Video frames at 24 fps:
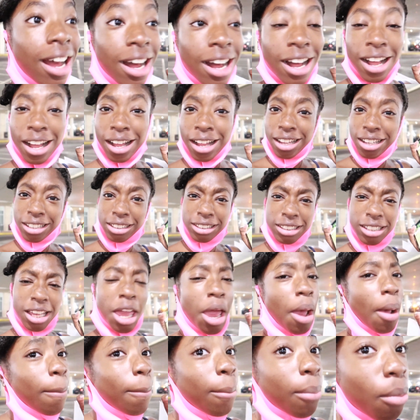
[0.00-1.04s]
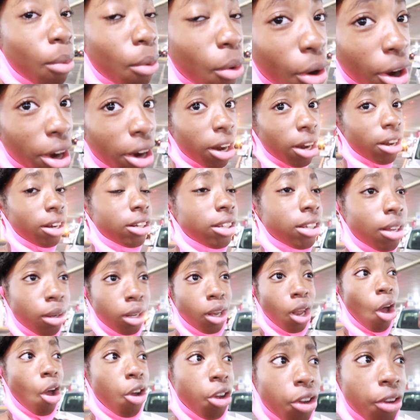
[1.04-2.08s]
Content, more, the
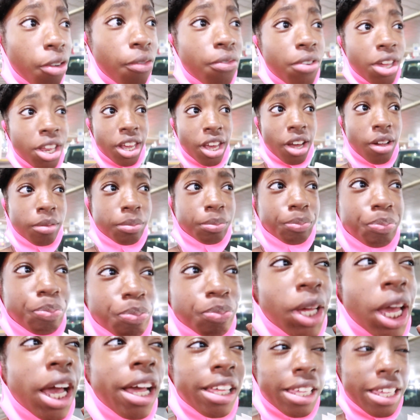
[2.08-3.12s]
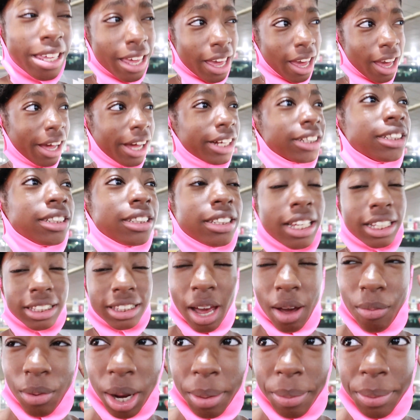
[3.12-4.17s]
longer video. Yeah, is
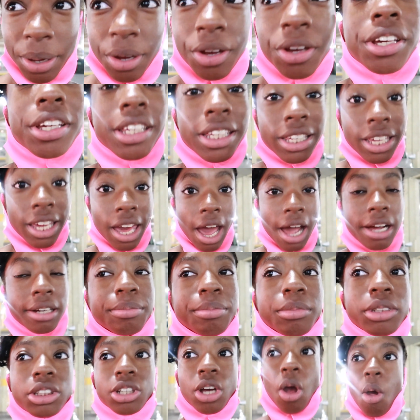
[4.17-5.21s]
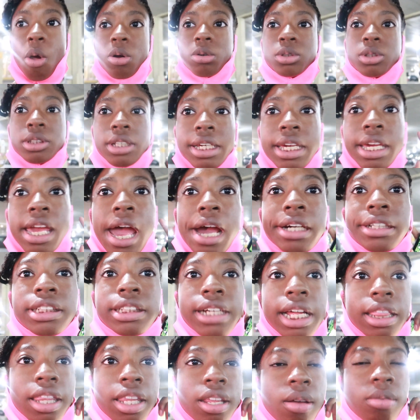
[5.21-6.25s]
that what I'm here? Yeah, so yeah,
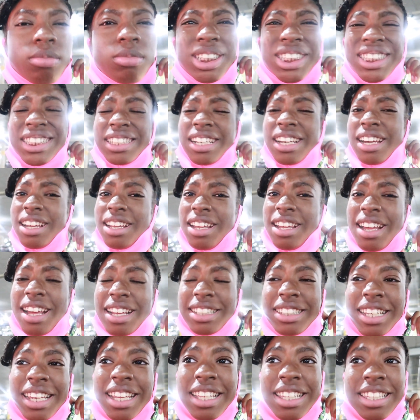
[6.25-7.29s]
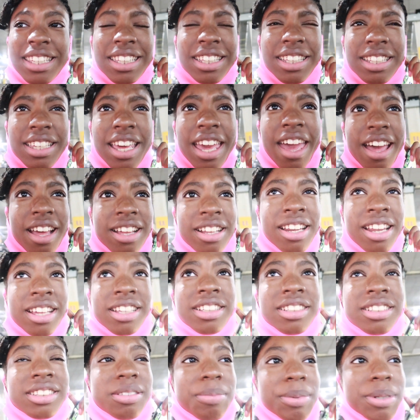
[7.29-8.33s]
I said yeah,
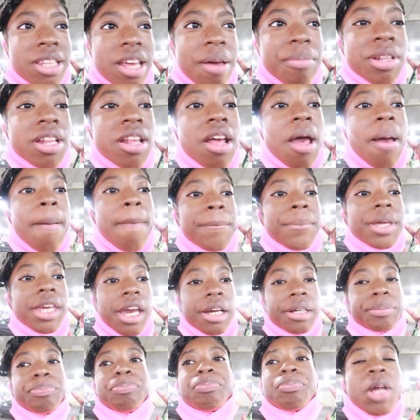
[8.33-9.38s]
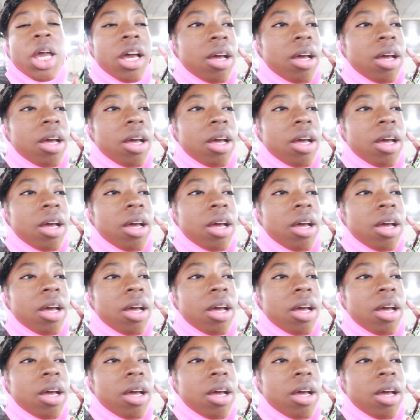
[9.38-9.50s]
like sometimes, but yeah.